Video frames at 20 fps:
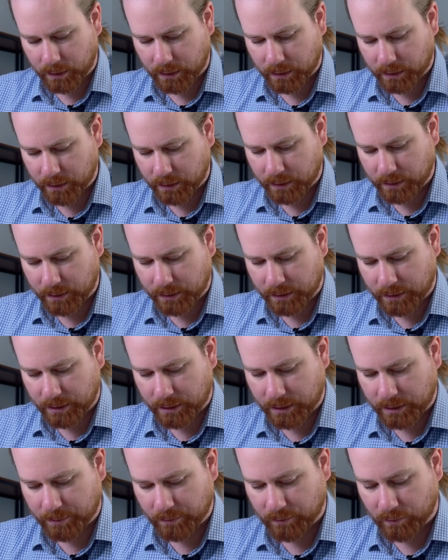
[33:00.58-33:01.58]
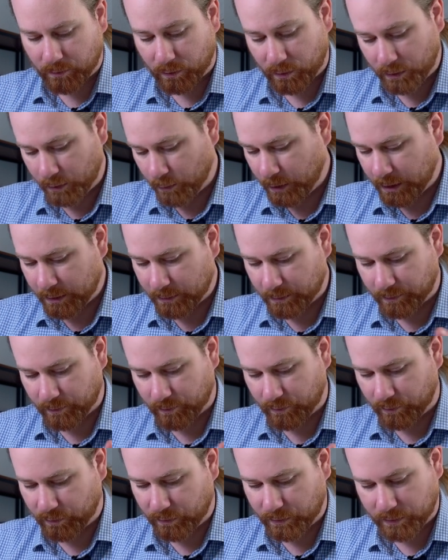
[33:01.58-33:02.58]
Well,
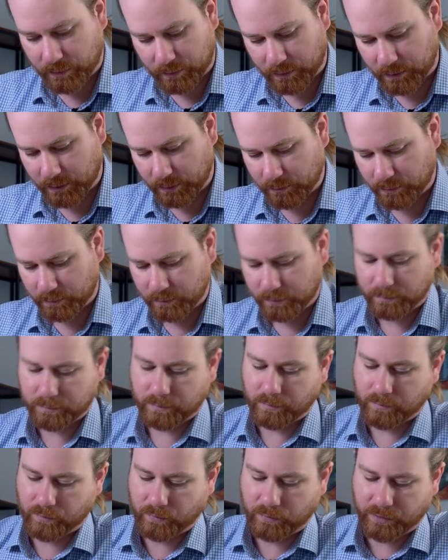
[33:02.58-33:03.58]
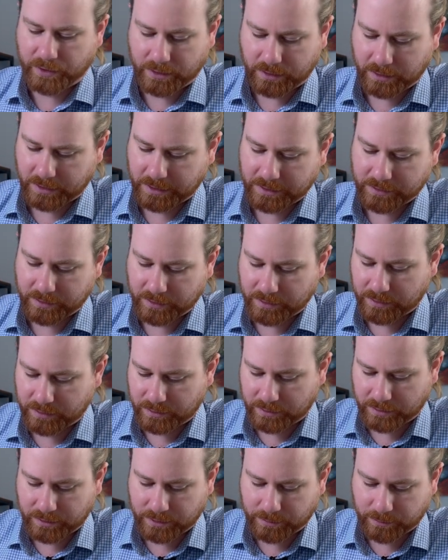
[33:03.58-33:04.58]
yeah, I guess this
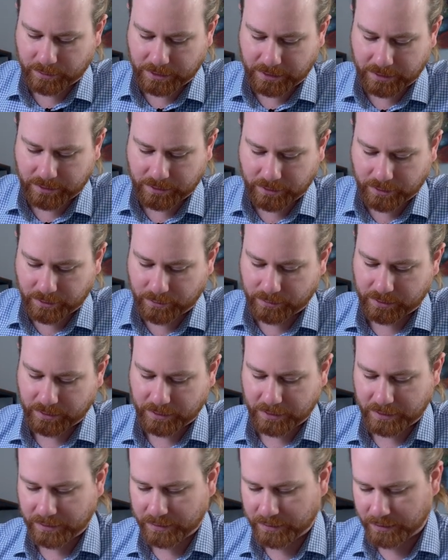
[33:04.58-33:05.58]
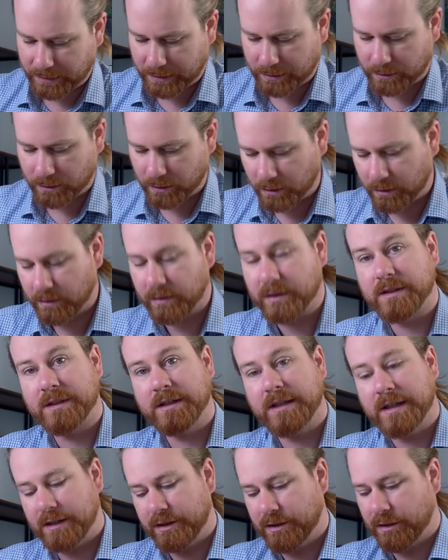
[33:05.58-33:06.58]
is just something you need to know. So this is an
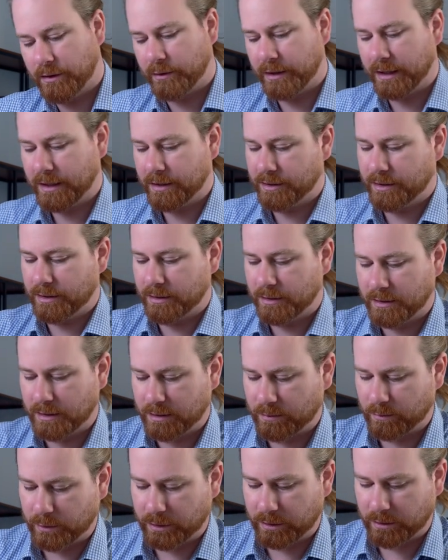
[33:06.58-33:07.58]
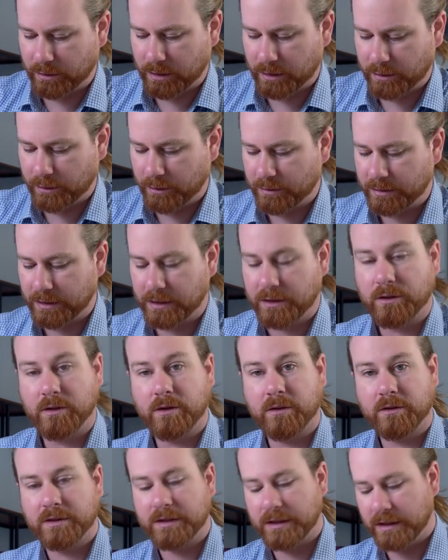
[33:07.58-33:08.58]
oxidation reaction, and we are using an
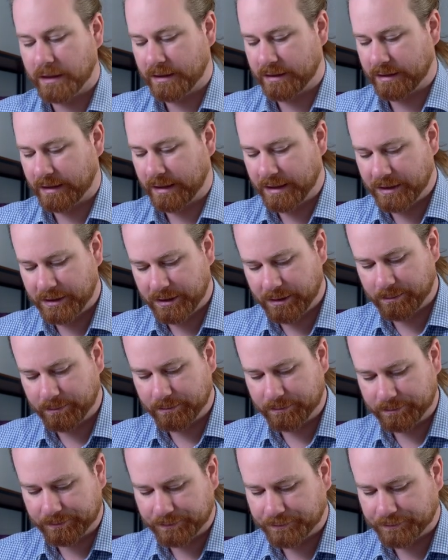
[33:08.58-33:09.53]
oxidizing agent.